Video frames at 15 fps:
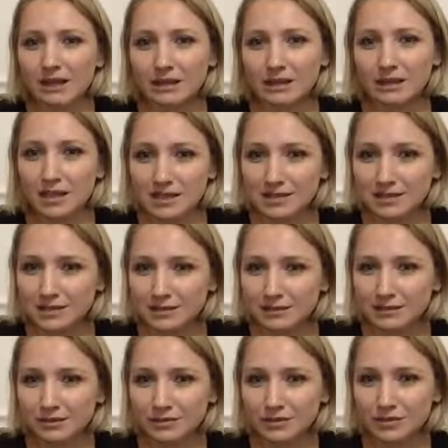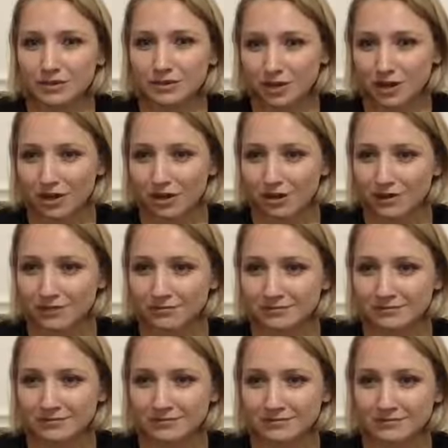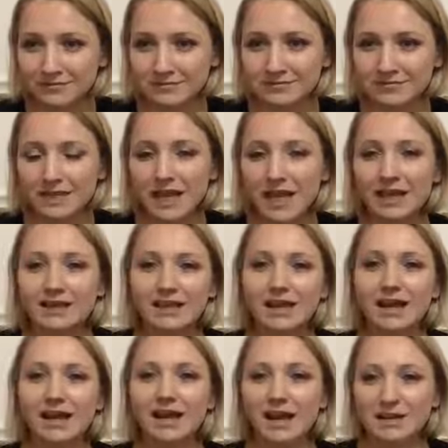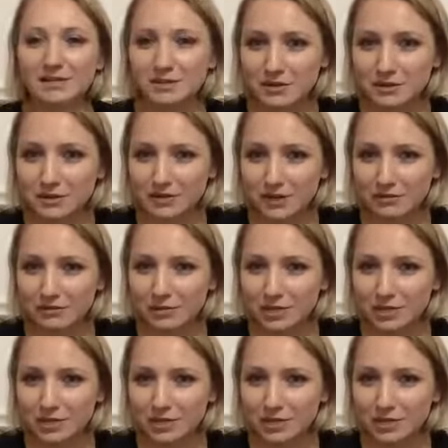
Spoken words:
listen to you talk, and then I ask you a ton